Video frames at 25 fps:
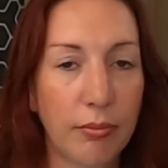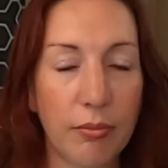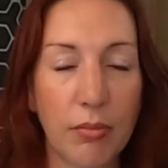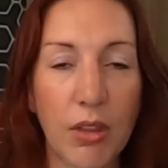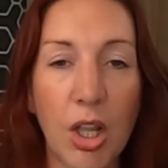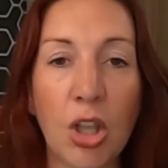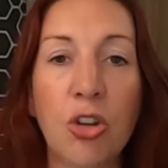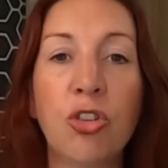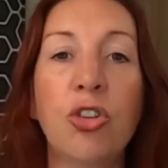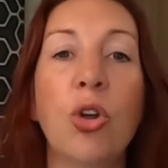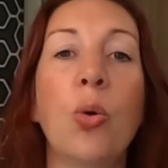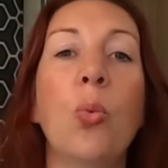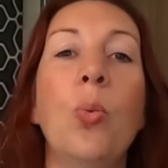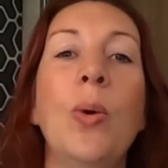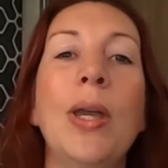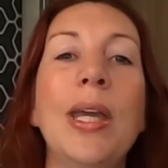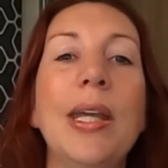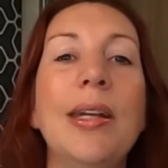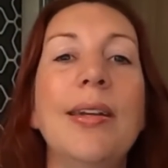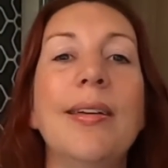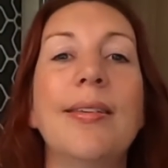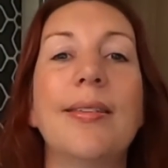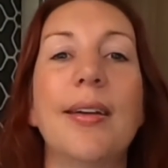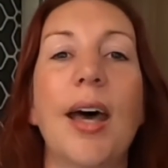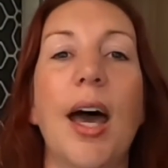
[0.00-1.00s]
So we
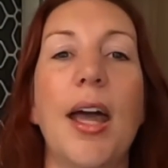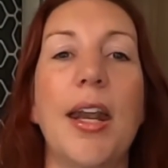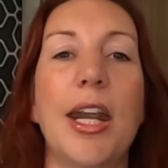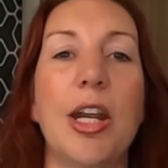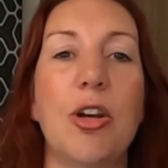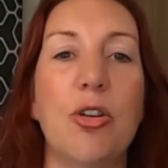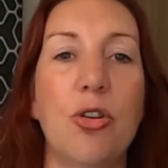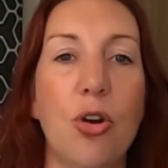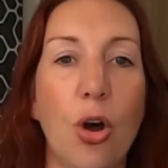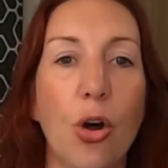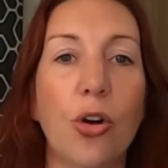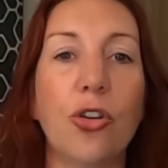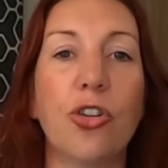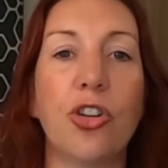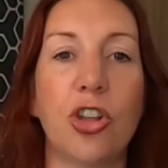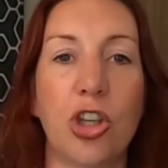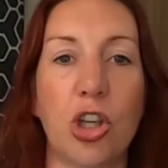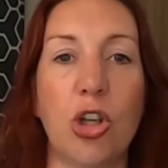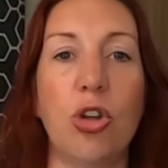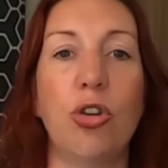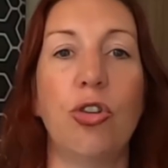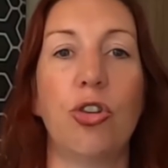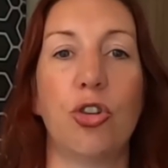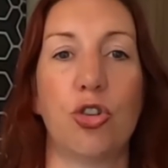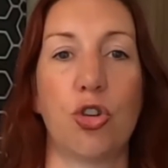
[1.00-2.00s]
decided not to
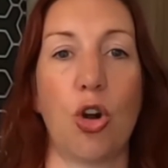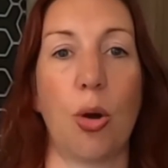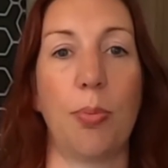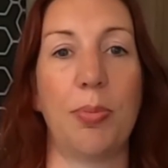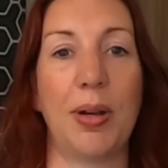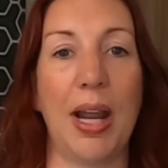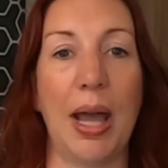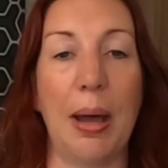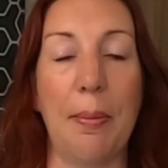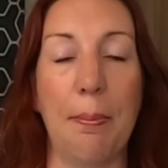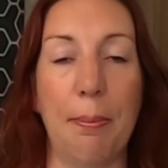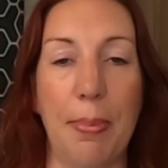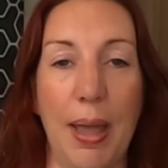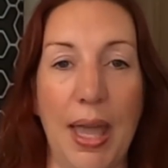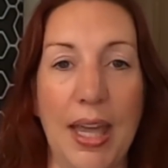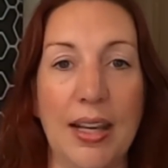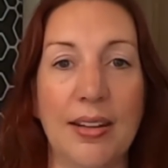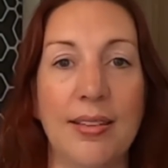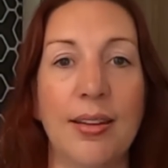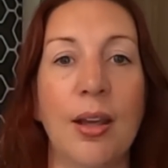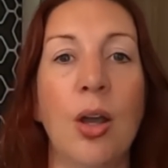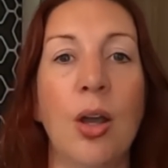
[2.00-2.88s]
use the drop-down bed.